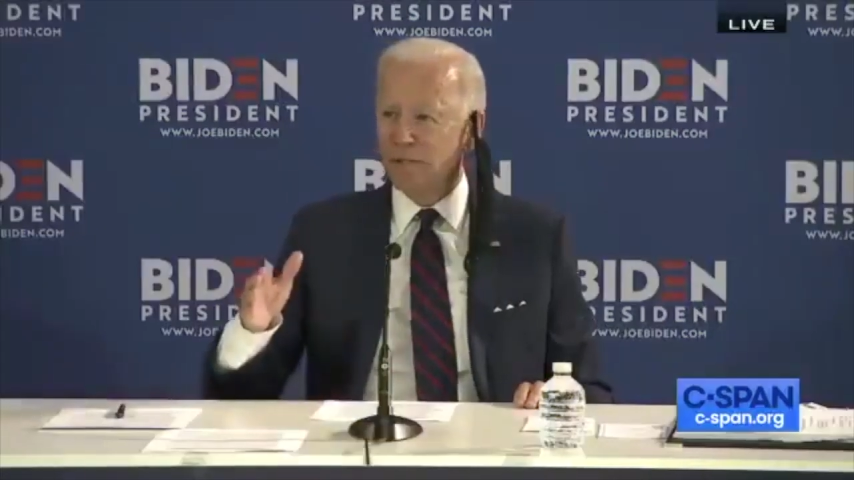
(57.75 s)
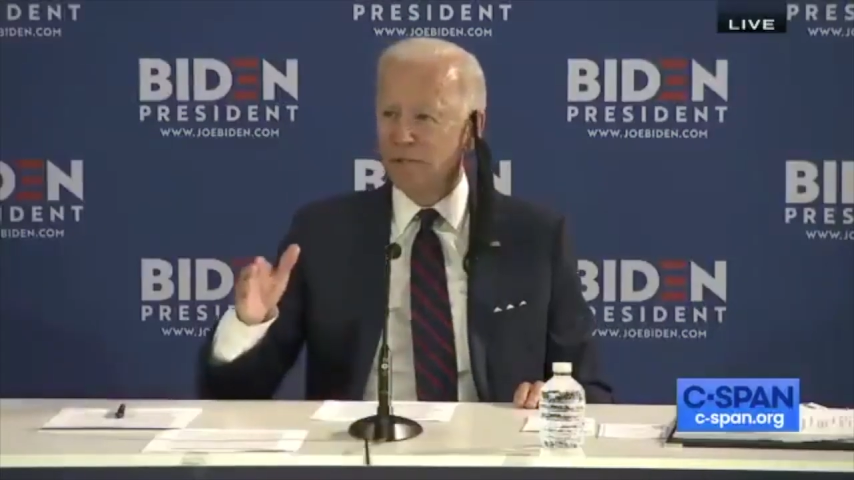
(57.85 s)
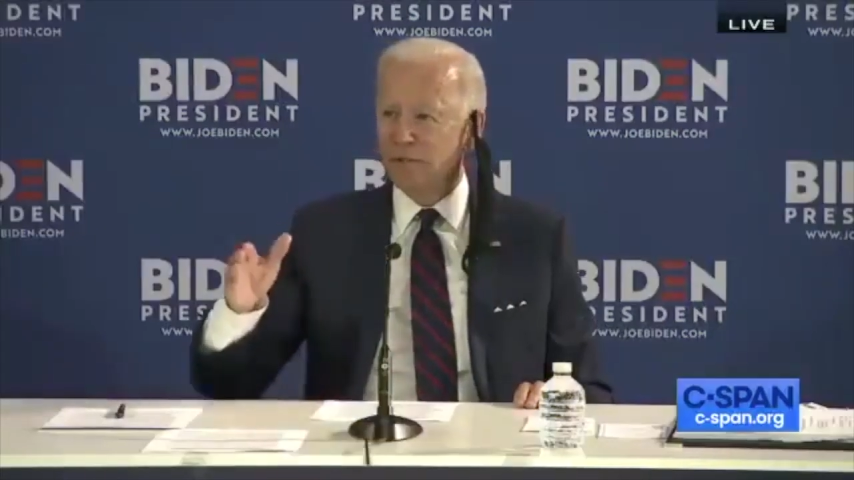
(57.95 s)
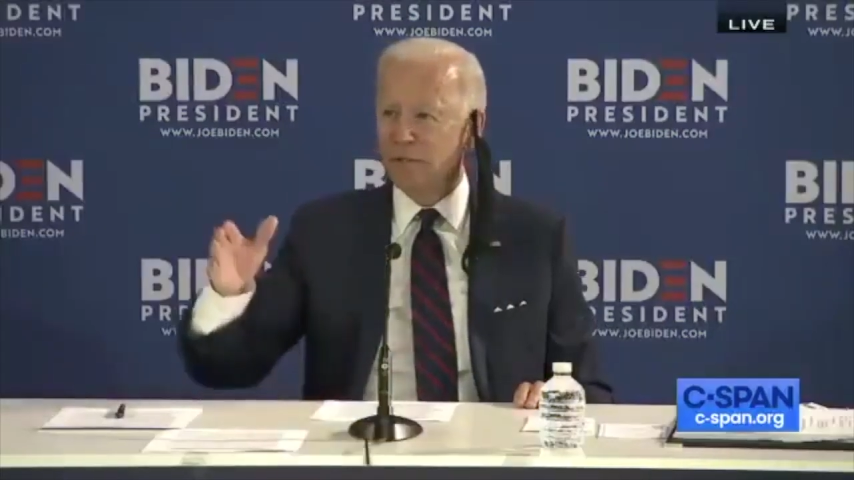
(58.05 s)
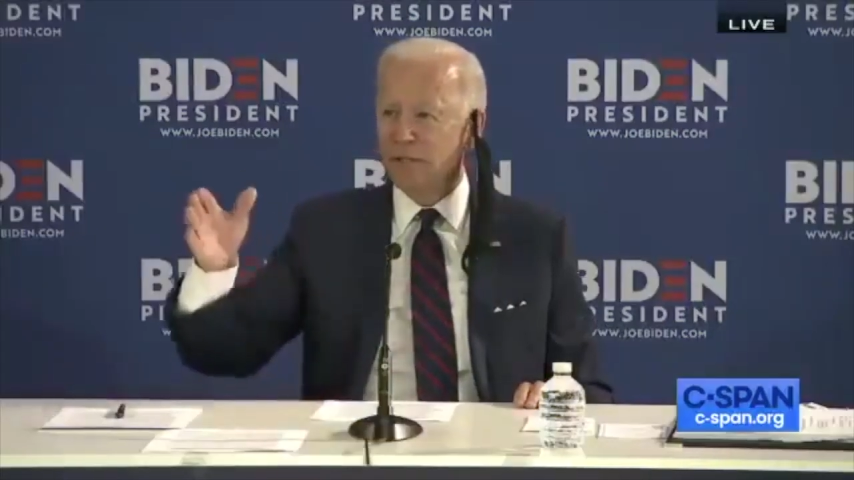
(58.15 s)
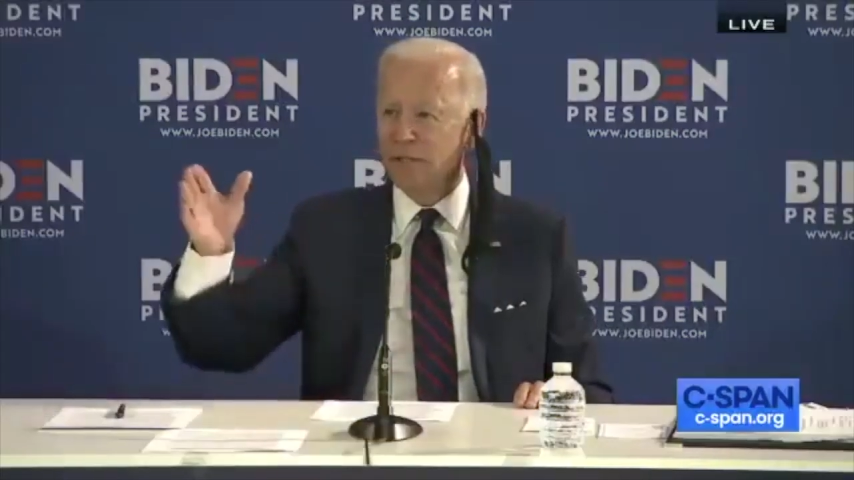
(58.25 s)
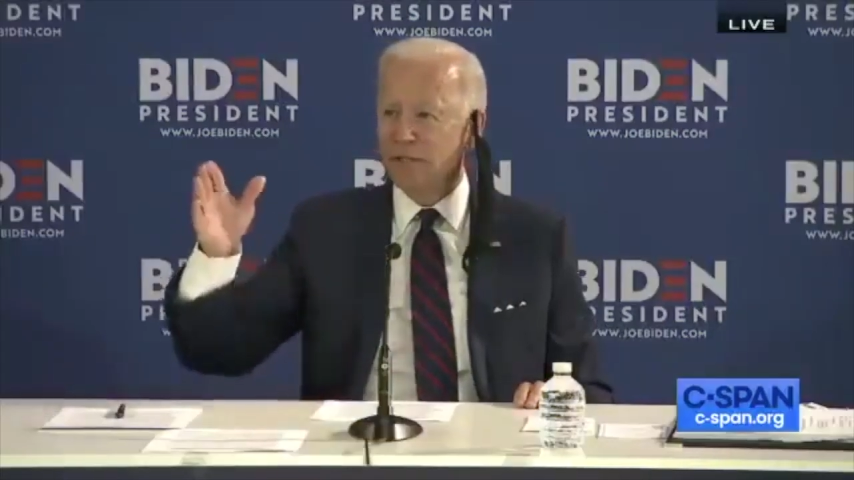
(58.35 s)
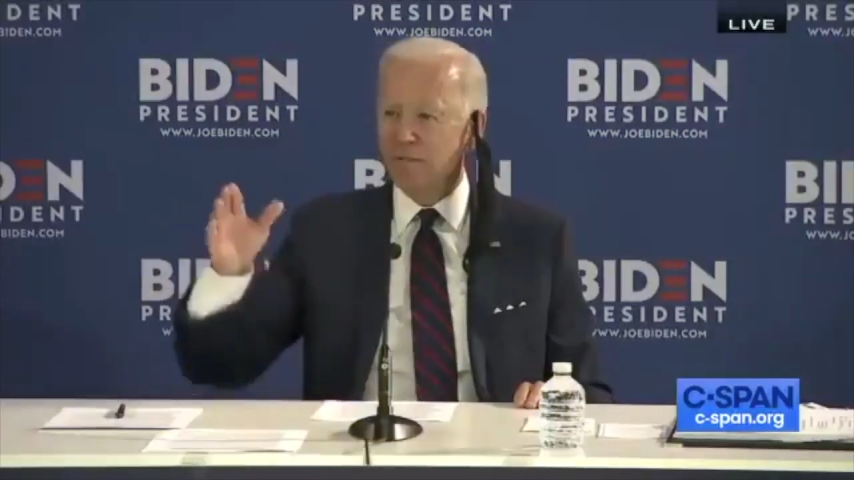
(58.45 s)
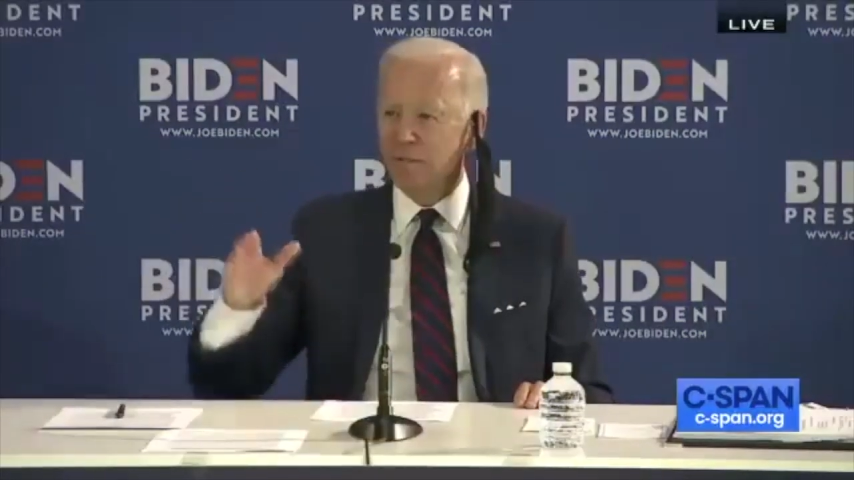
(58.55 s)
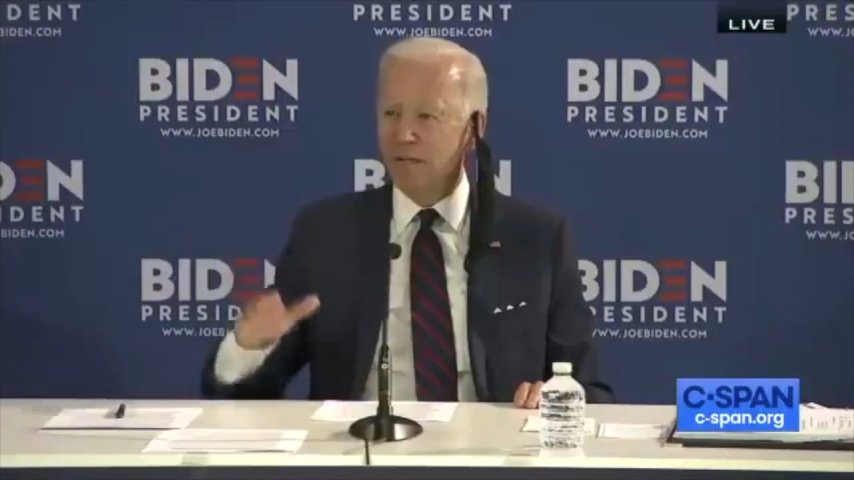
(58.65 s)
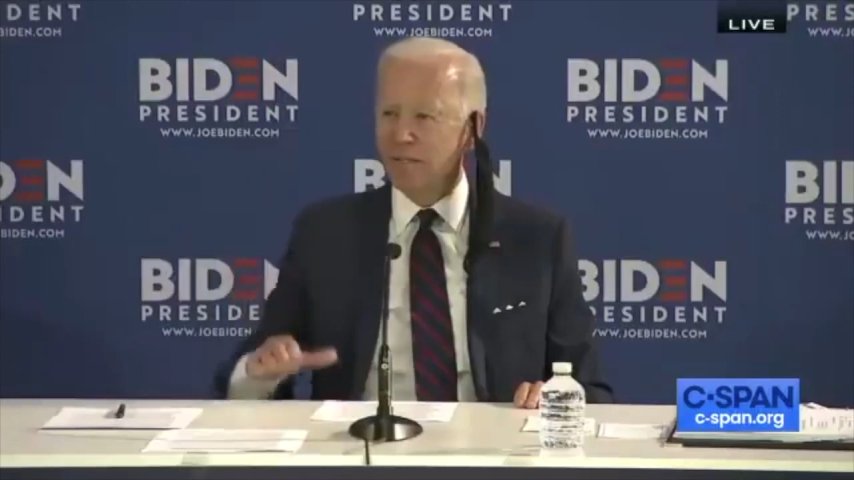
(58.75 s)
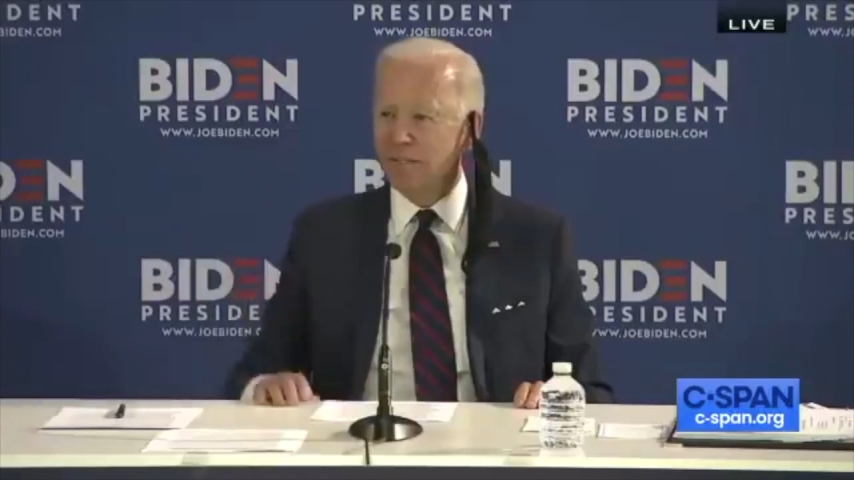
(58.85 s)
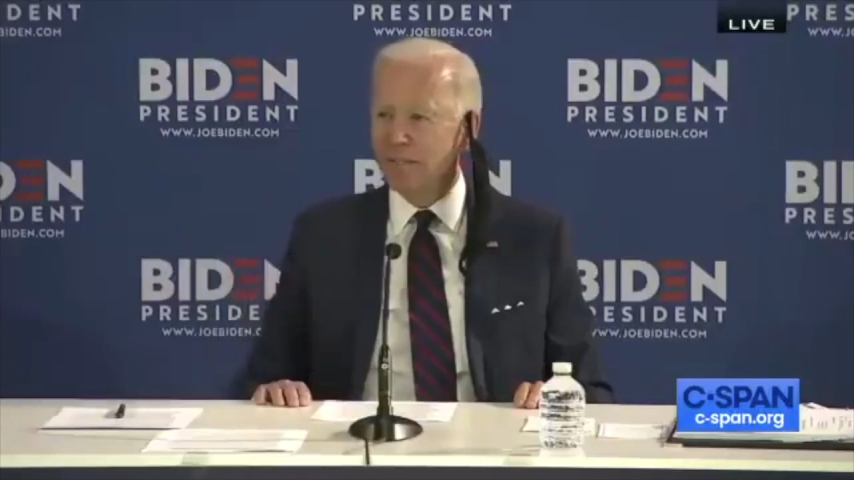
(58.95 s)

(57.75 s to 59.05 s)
on Juneteenth, right?